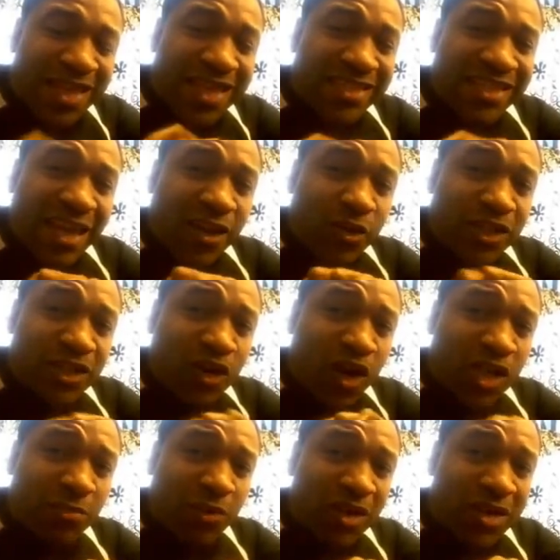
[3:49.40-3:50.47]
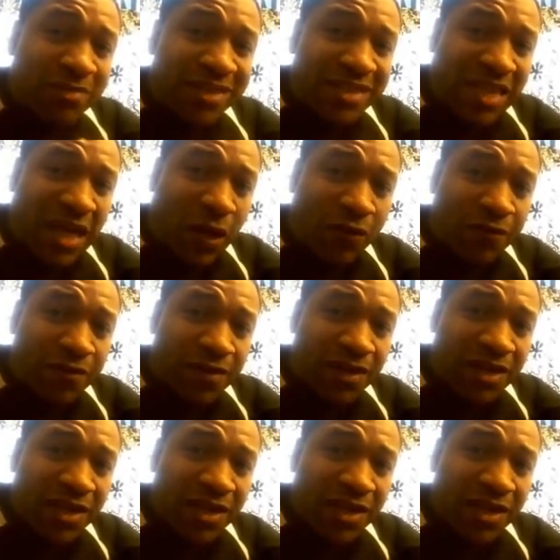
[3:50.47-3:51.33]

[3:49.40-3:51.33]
He's not only talking about himself.